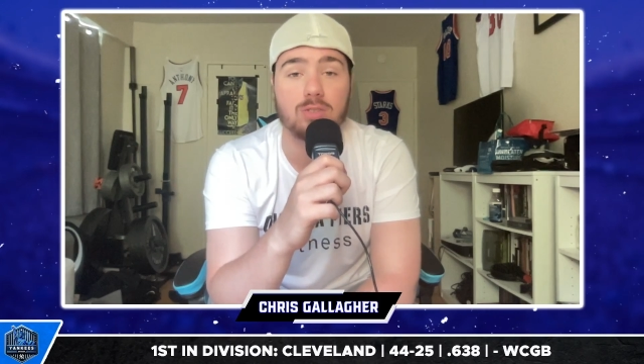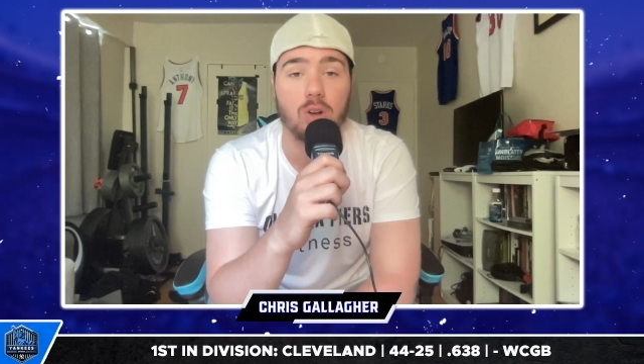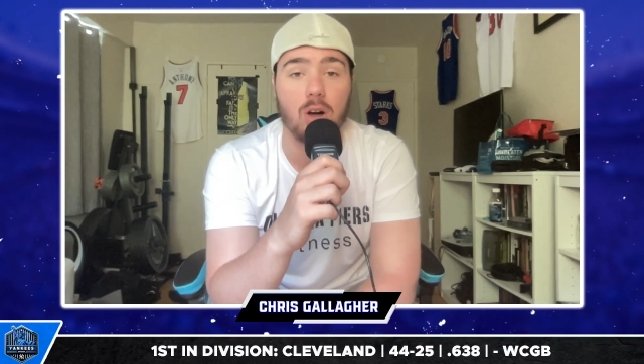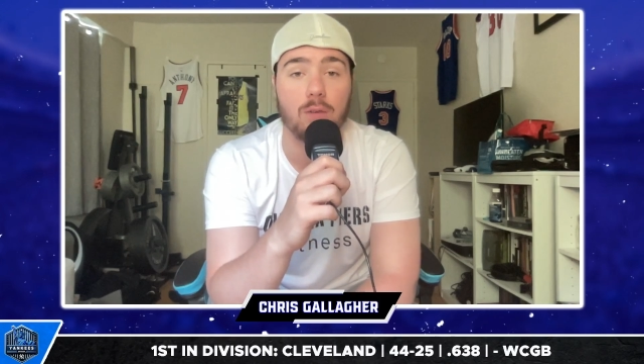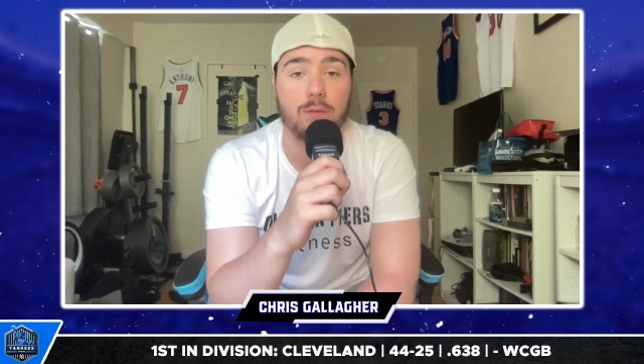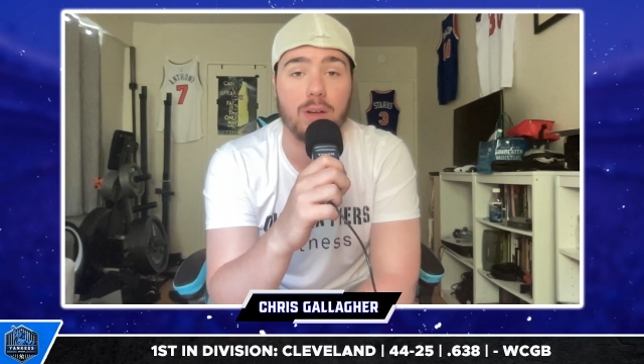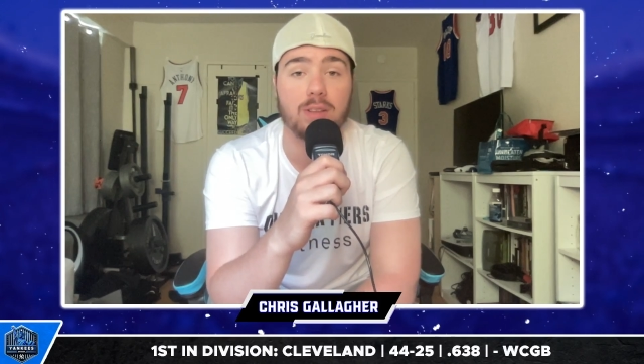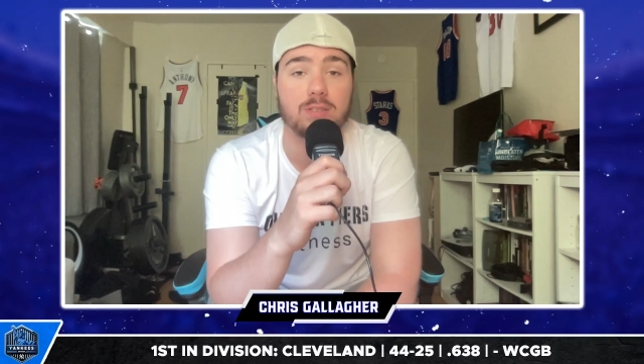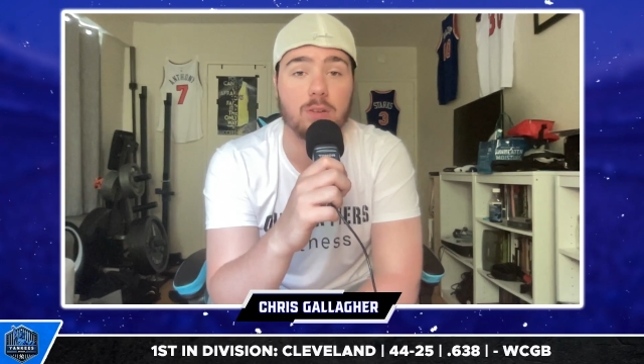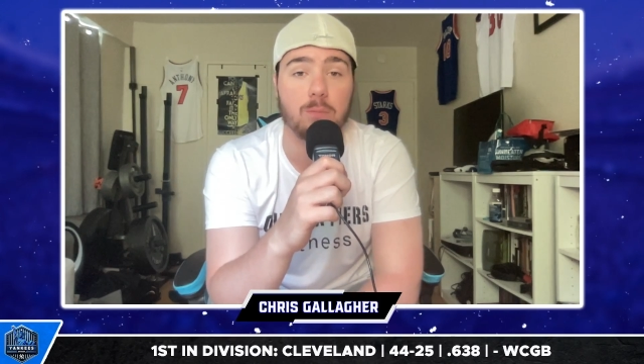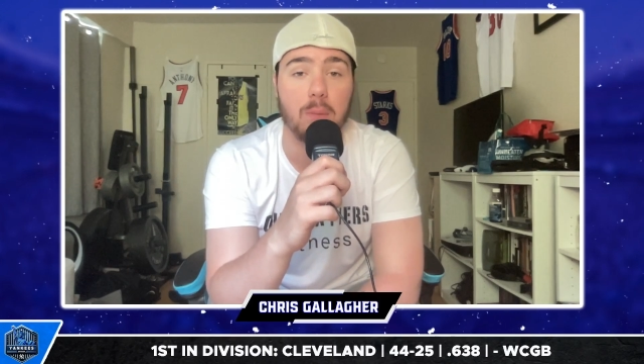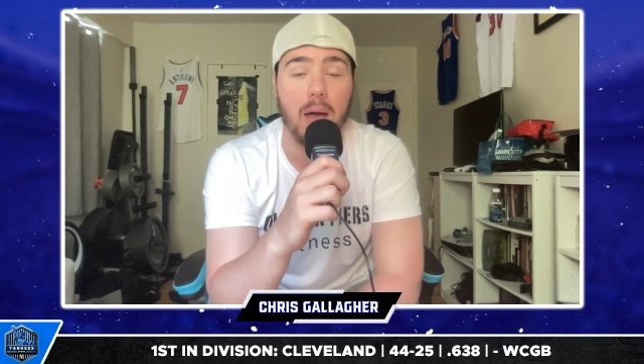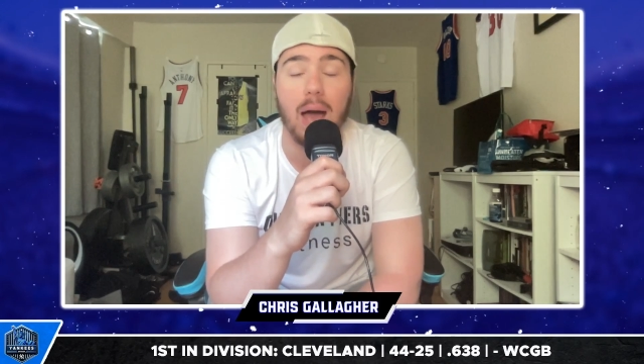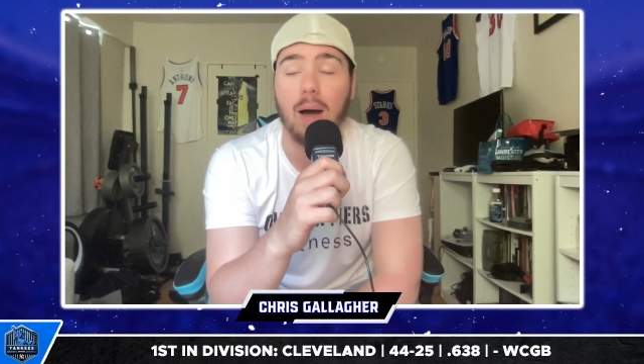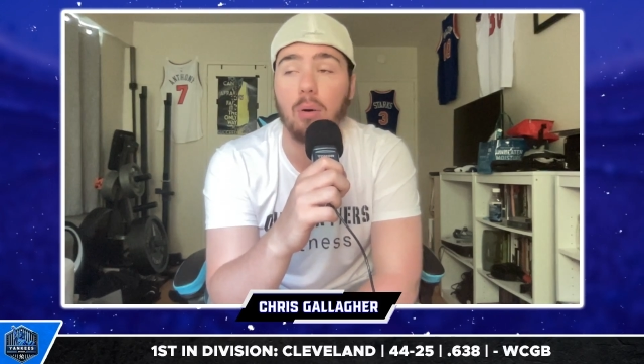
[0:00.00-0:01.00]
offensive
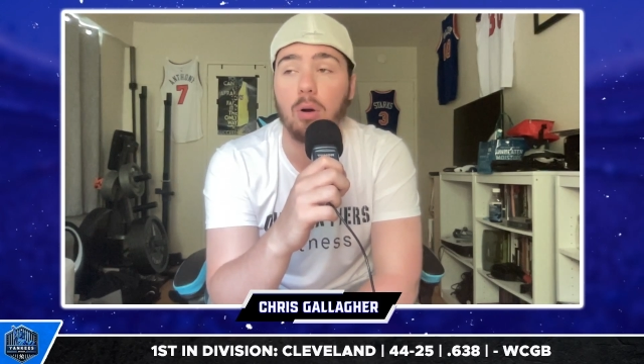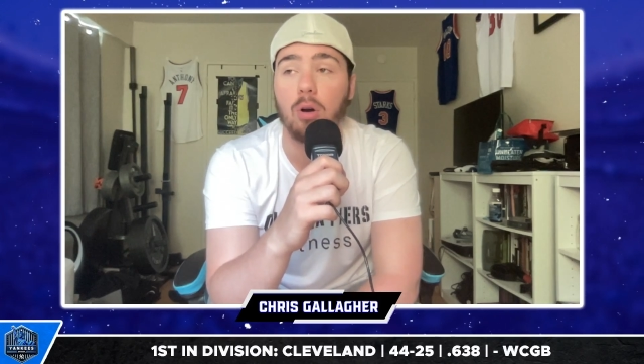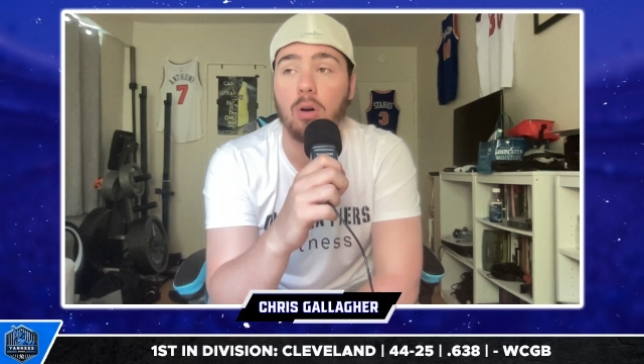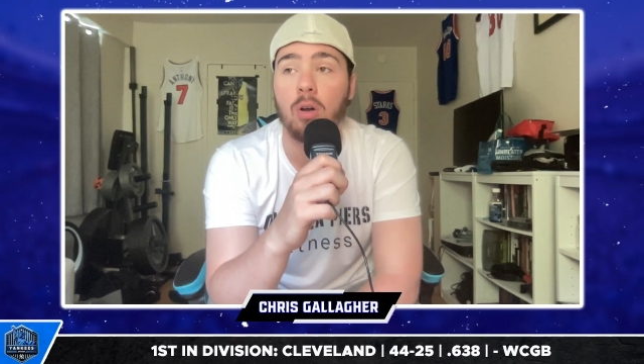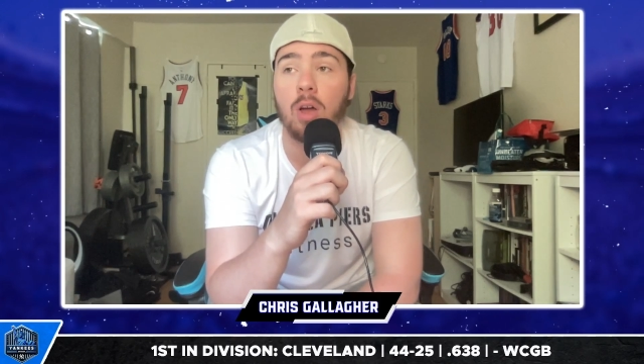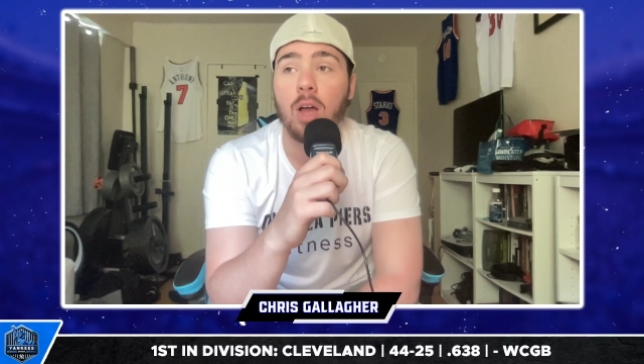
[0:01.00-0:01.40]
power